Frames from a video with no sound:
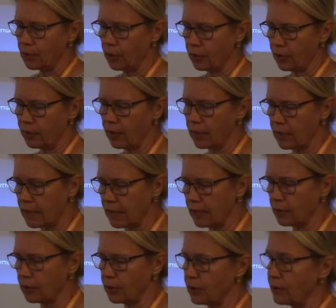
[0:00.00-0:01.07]
to the
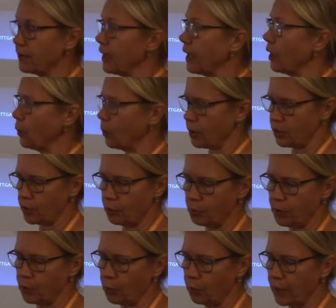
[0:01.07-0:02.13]
need to distinguish
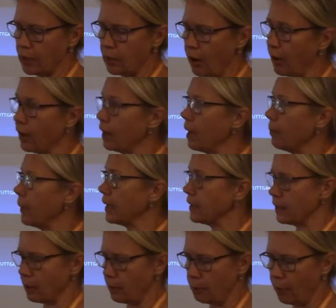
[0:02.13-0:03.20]
between
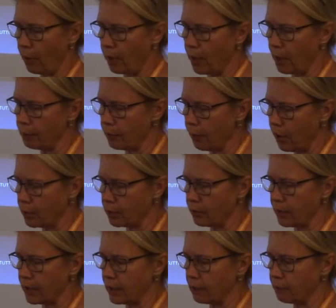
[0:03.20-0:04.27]
ornamental
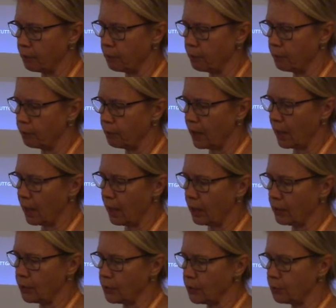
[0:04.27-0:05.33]
embroidery,
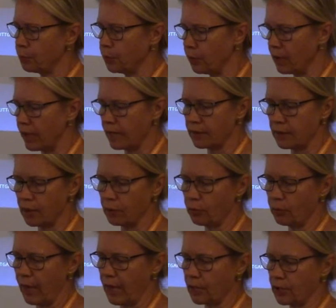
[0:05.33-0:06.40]
used purely as
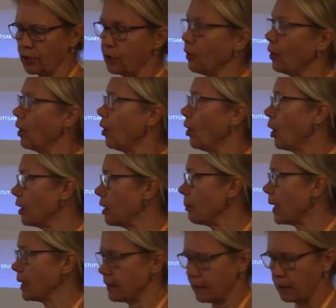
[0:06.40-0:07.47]
decoration, or
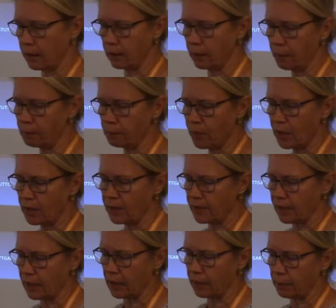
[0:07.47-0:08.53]
ornamental
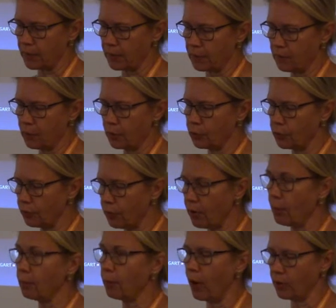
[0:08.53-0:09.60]
seams. True
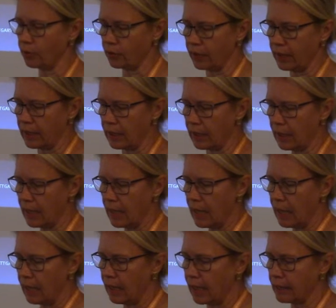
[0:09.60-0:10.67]
embroidery,
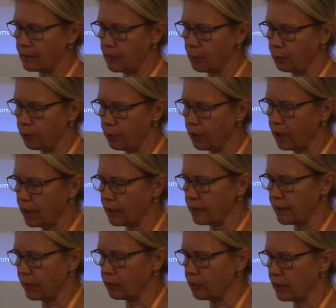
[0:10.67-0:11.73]
like the
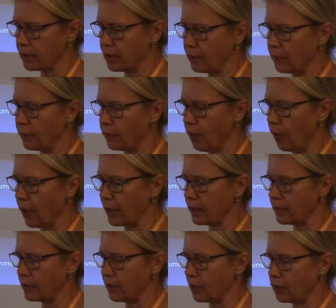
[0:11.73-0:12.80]
purely decorative
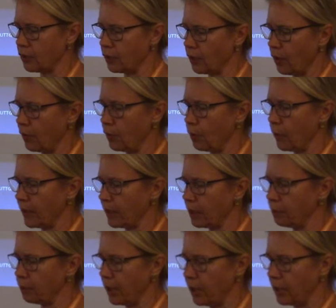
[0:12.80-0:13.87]
sewing stitches on the
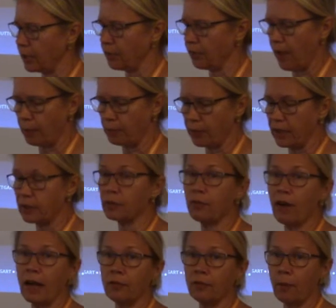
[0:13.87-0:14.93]
Viking period fabrics
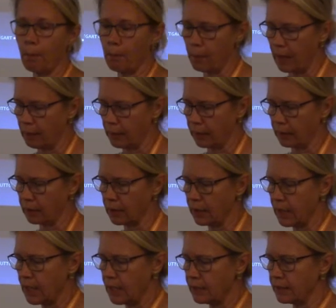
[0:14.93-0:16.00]
found from Maman,
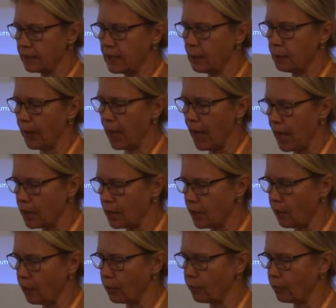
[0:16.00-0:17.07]
is nearby
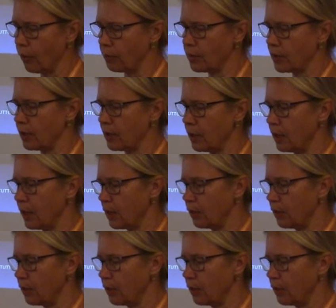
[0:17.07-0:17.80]
unknown from the